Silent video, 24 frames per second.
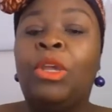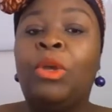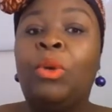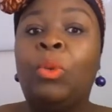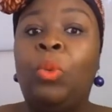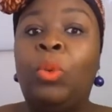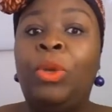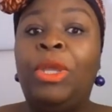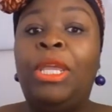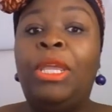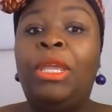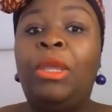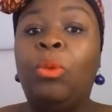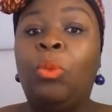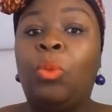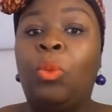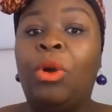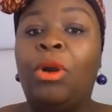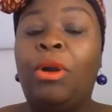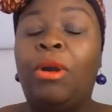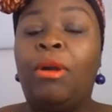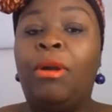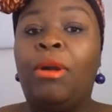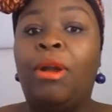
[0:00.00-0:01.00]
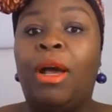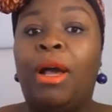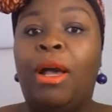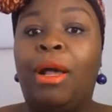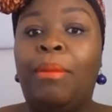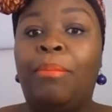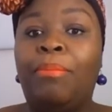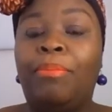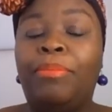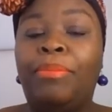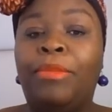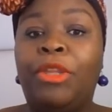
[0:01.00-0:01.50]
we were,
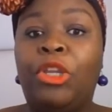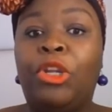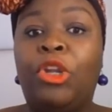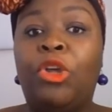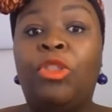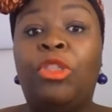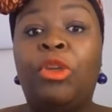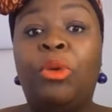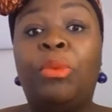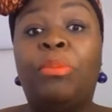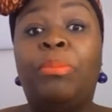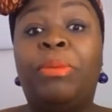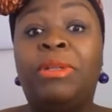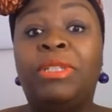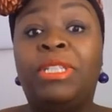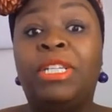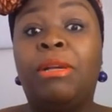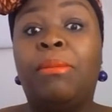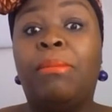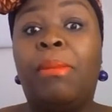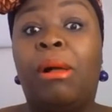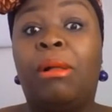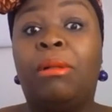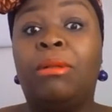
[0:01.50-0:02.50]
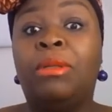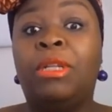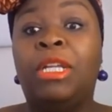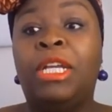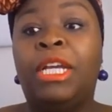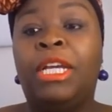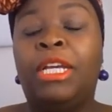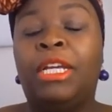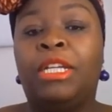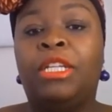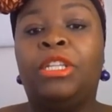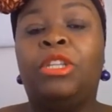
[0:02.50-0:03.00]
they were building a mall.
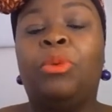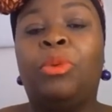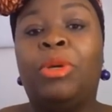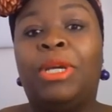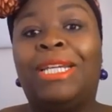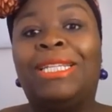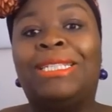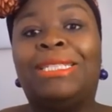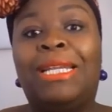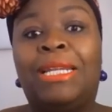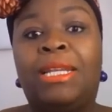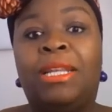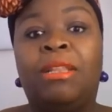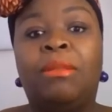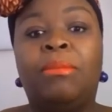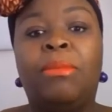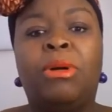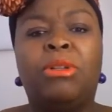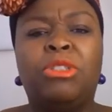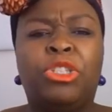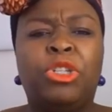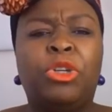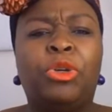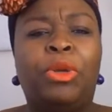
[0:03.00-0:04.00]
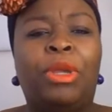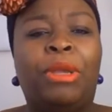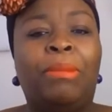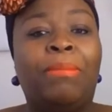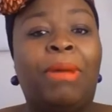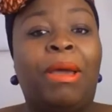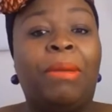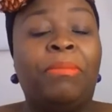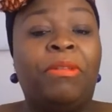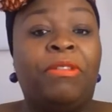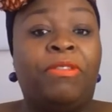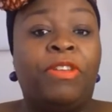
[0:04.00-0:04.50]
They were extending the mall, so it
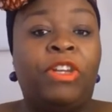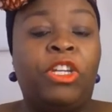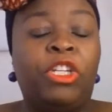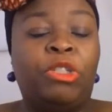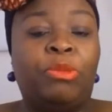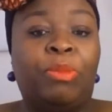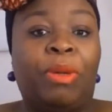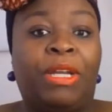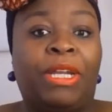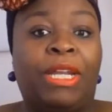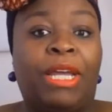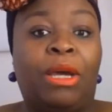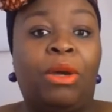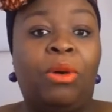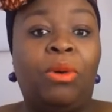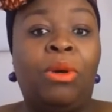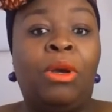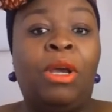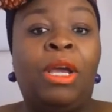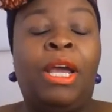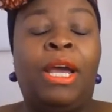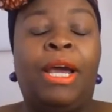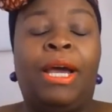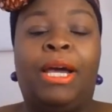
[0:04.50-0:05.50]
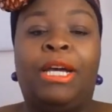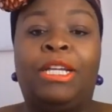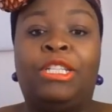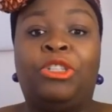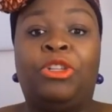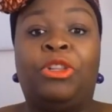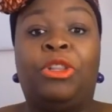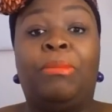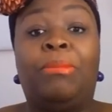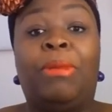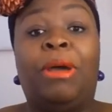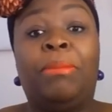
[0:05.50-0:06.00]
might be finished by now. So
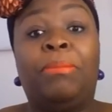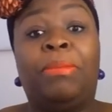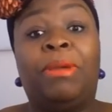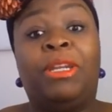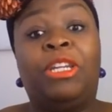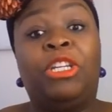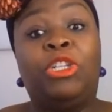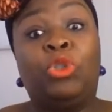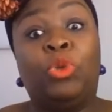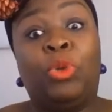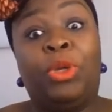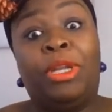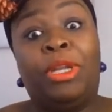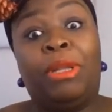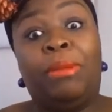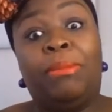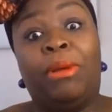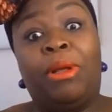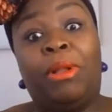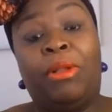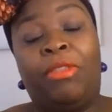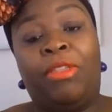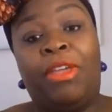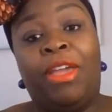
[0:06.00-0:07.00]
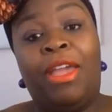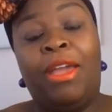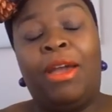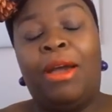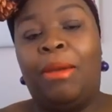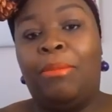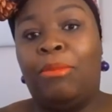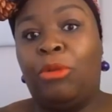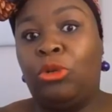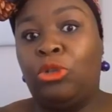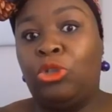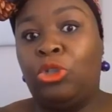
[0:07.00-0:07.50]
there might be an adjoining mall there.
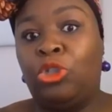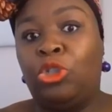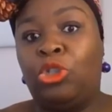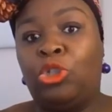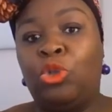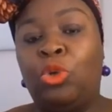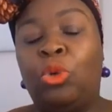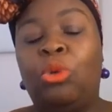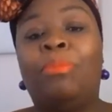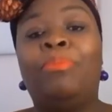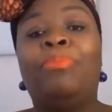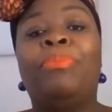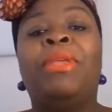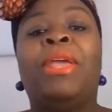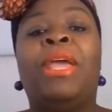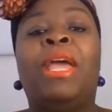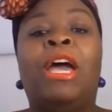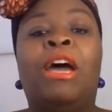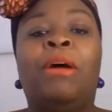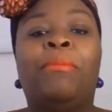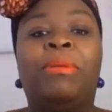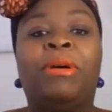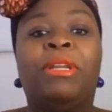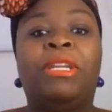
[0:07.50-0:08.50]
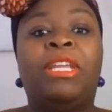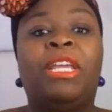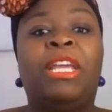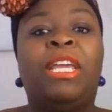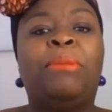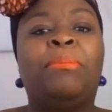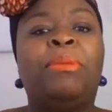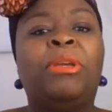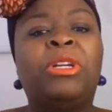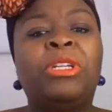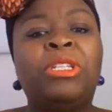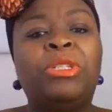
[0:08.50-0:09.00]
I'm not too sure. But
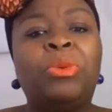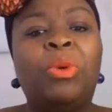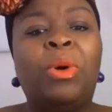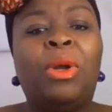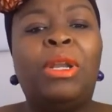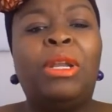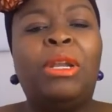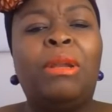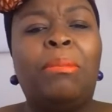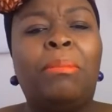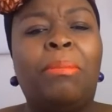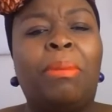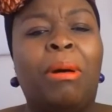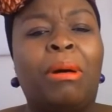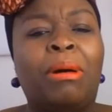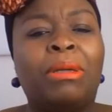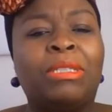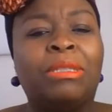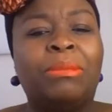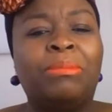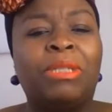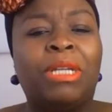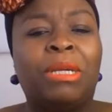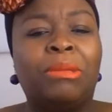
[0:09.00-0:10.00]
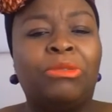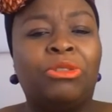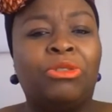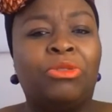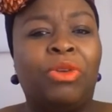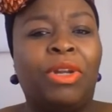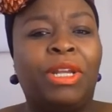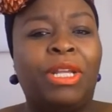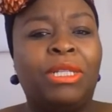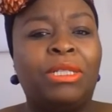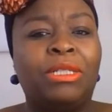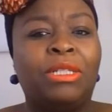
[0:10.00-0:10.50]
because Kuala Lumpur sometimes
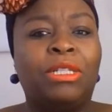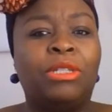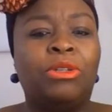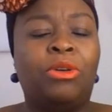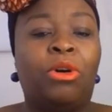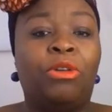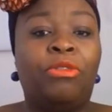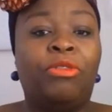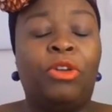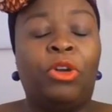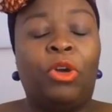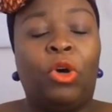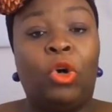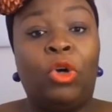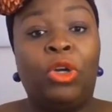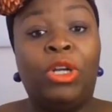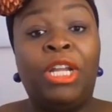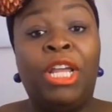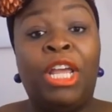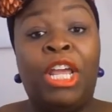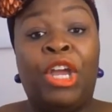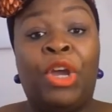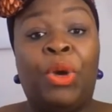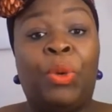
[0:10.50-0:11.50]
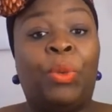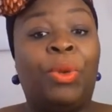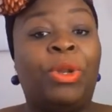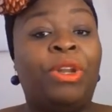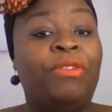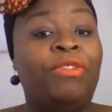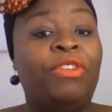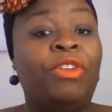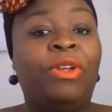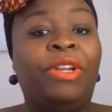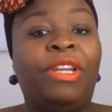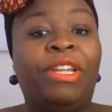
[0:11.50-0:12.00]
rains and off and on,
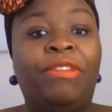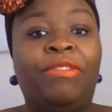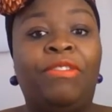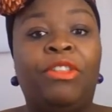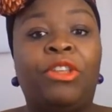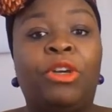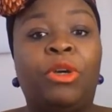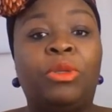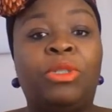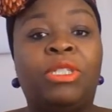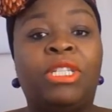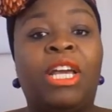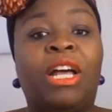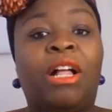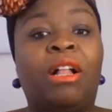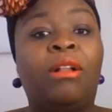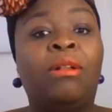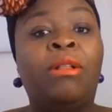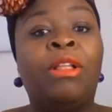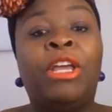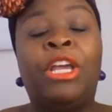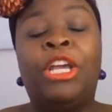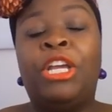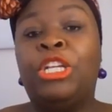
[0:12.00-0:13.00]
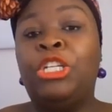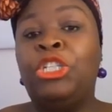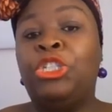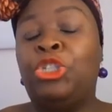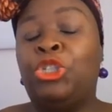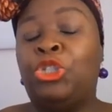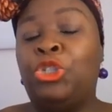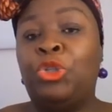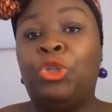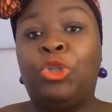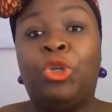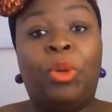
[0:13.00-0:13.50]
whenever you're leaving the hotel,
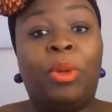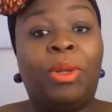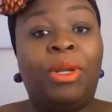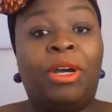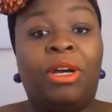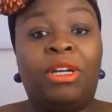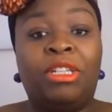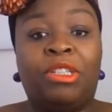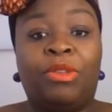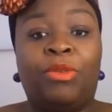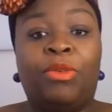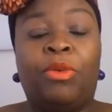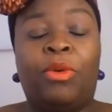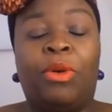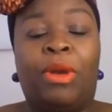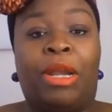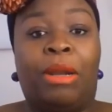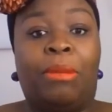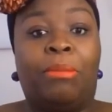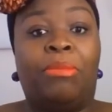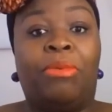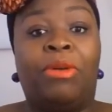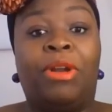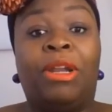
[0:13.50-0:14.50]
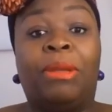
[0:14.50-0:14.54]
do go and ask for an umbrella,